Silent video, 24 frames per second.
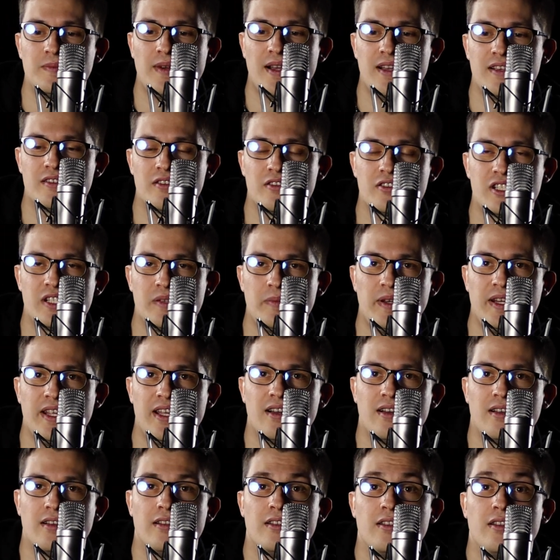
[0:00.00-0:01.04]
my social media a
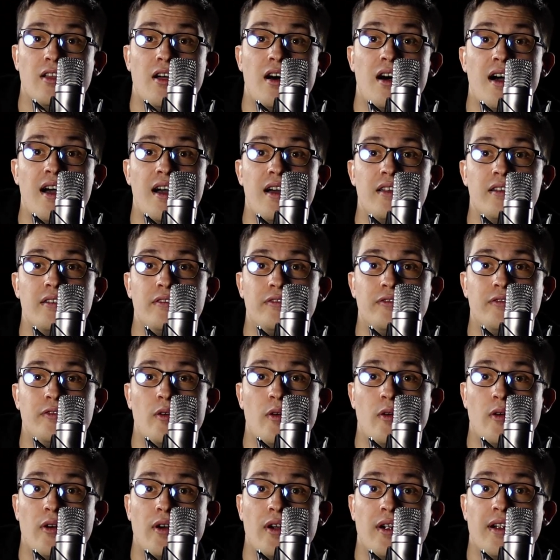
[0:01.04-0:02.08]
lot
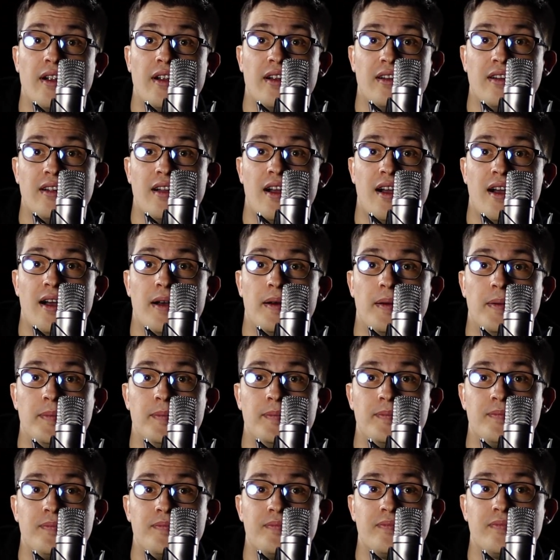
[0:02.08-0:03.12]
for
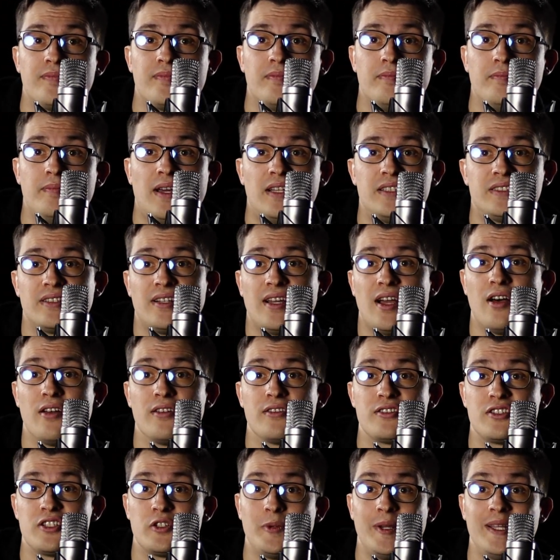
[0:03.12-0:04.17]
mental
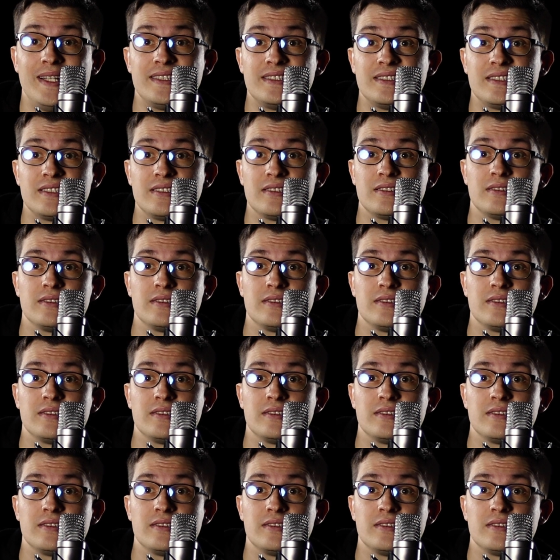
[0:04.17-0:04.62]
health tweets.